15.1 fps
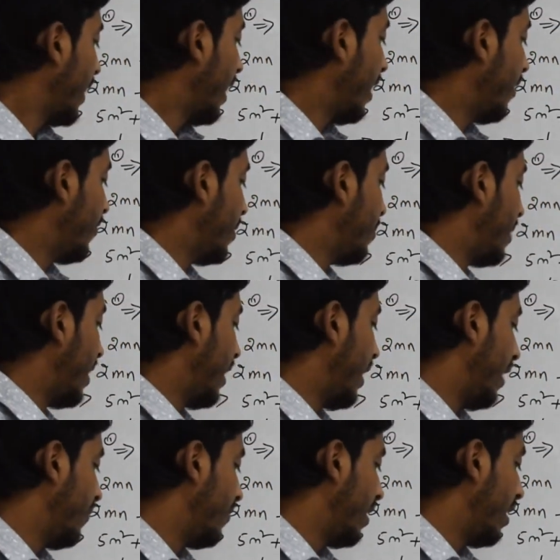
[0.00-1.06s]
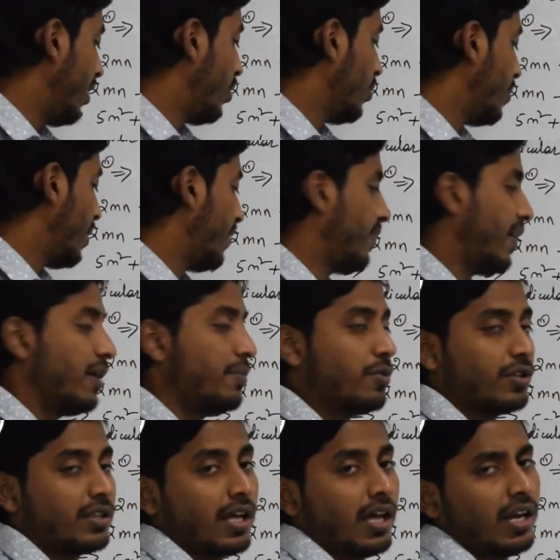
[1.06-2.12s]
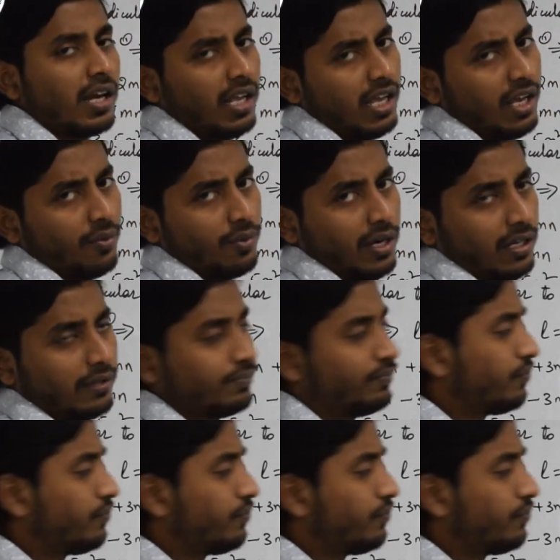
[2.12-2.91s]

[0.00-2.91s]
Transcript: N1 by N1 N2 by 5, both are equally.